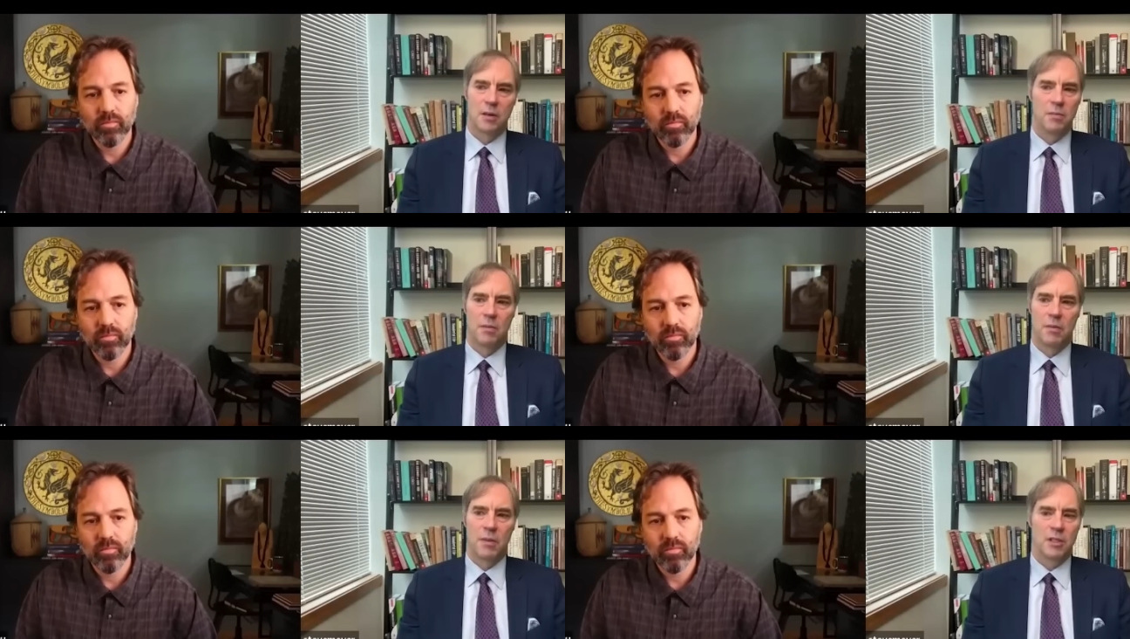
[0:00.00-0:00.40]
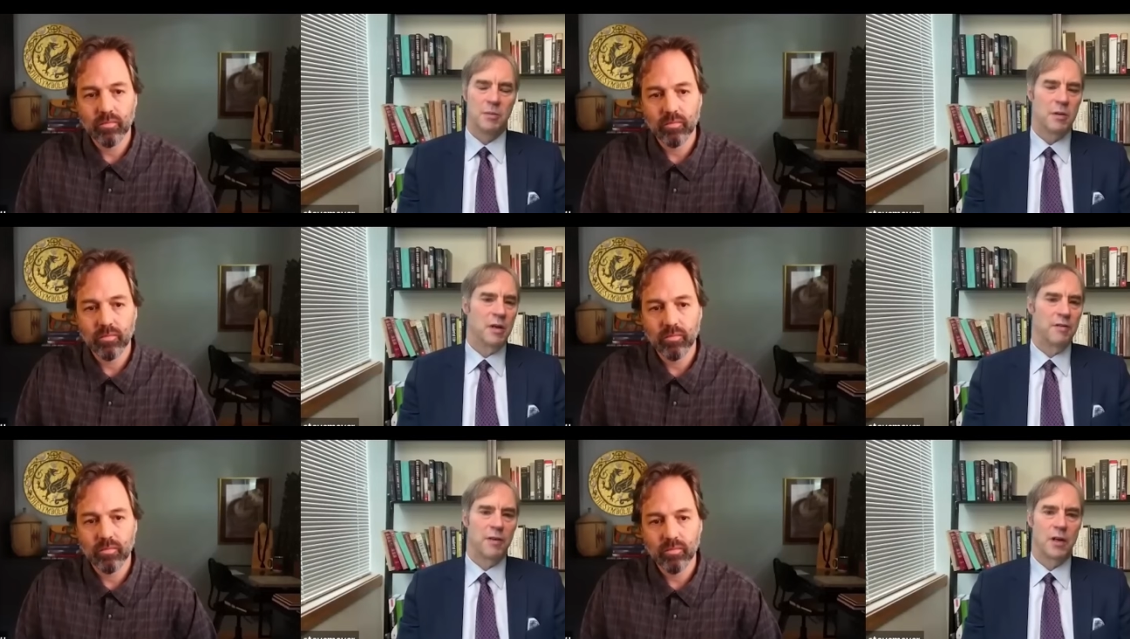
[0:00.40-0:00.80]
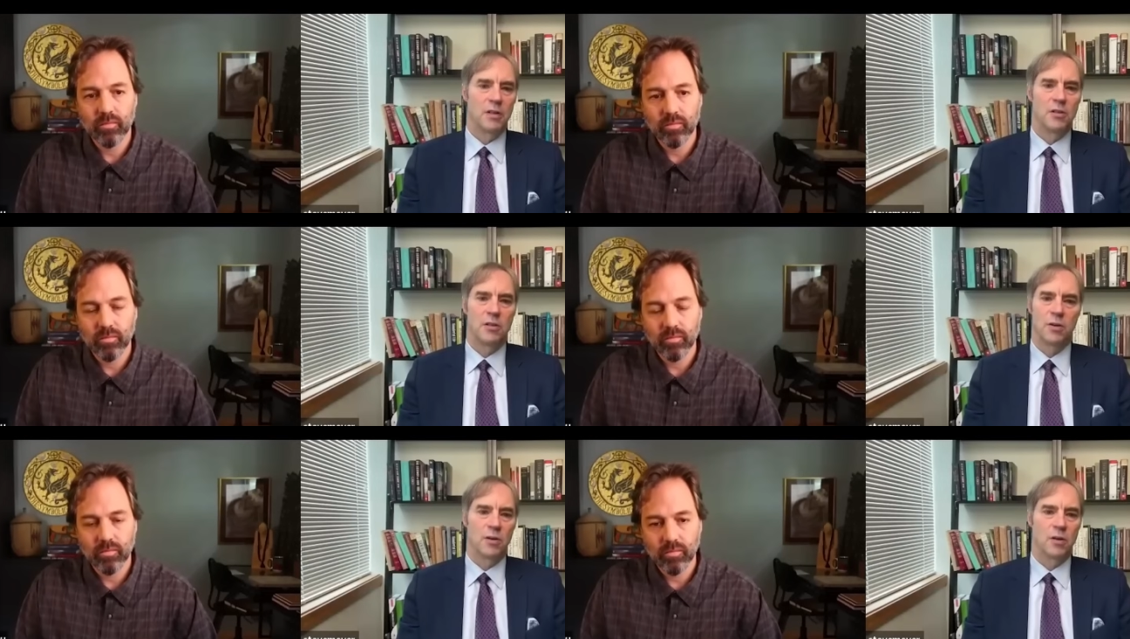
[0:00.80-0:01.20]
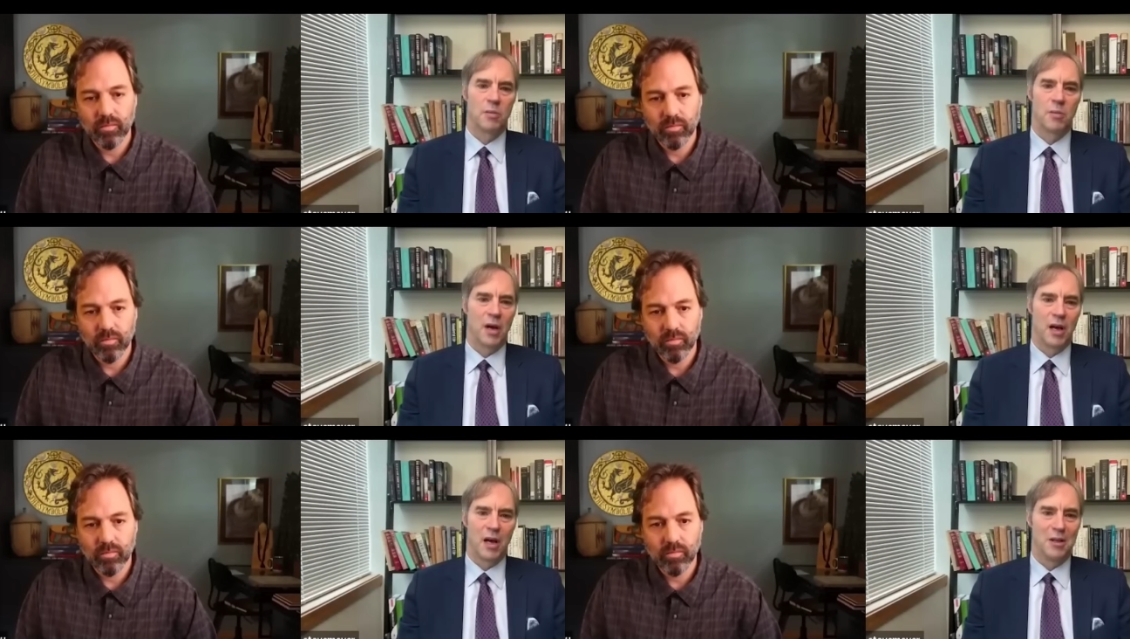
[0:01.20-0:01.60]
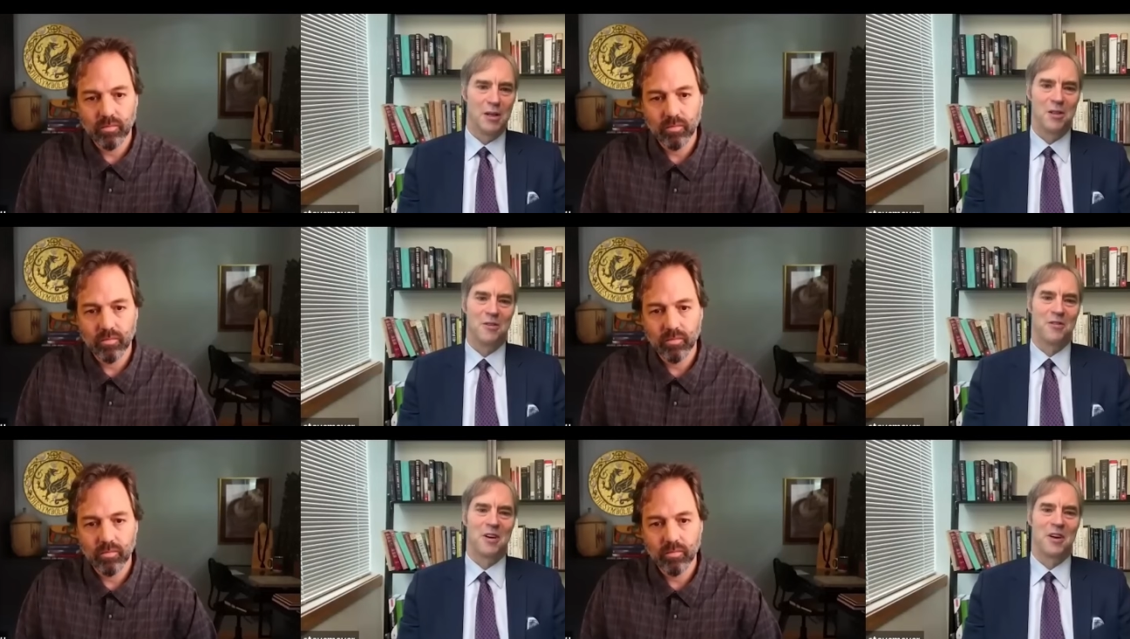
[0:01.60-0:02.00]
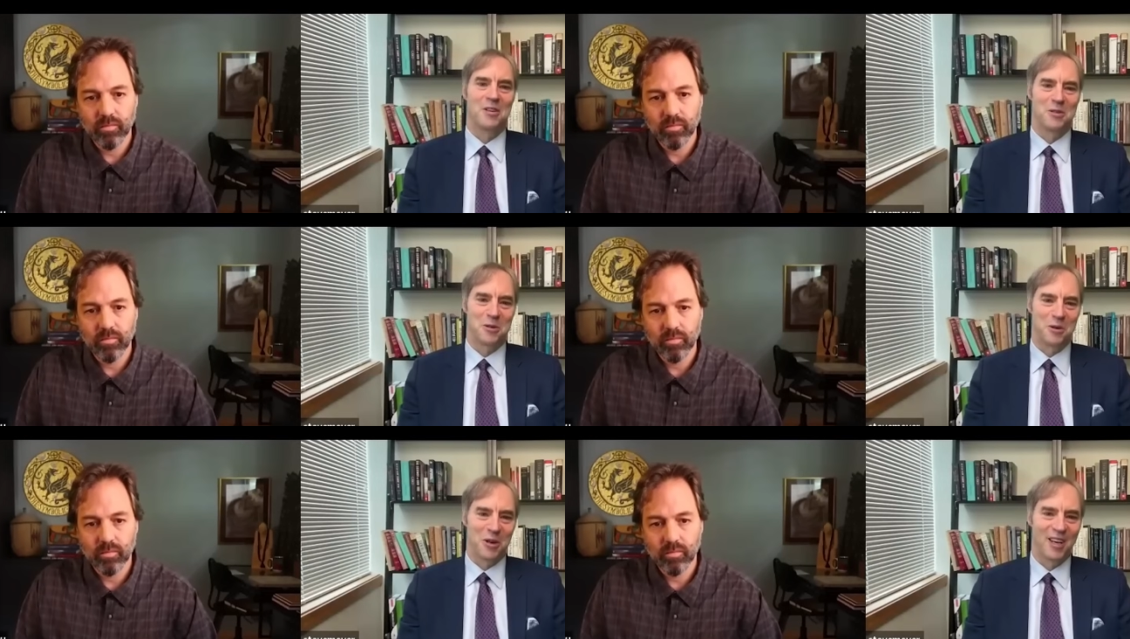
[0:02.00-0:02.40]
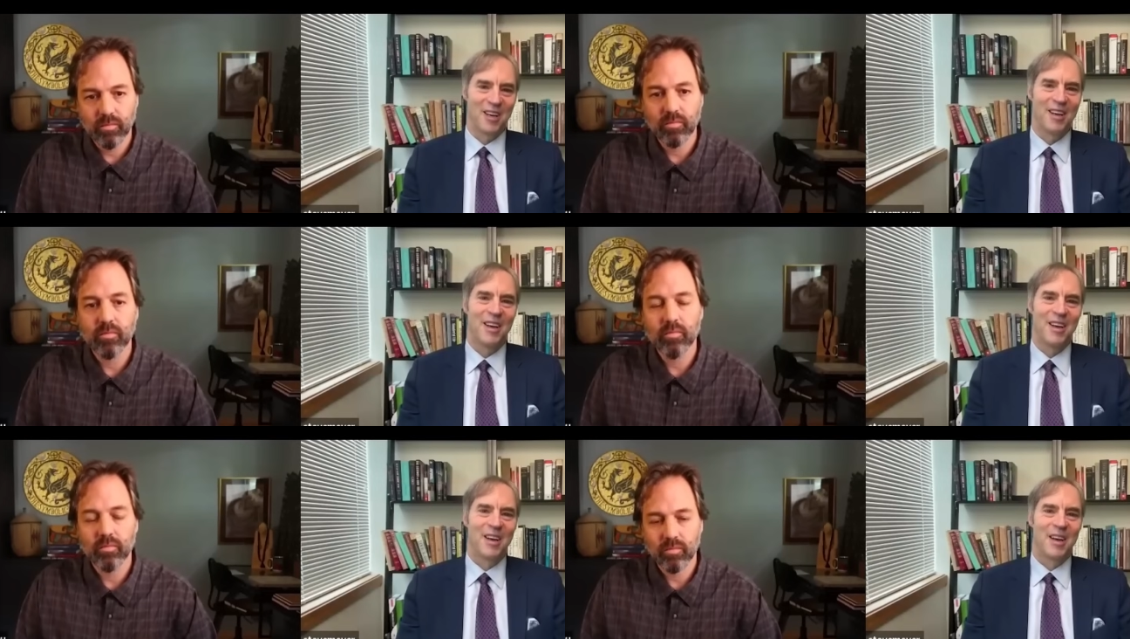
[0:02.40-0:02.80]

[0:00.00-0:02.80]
Speaker 1: there must be a fine-tuner behind the fine-tuning.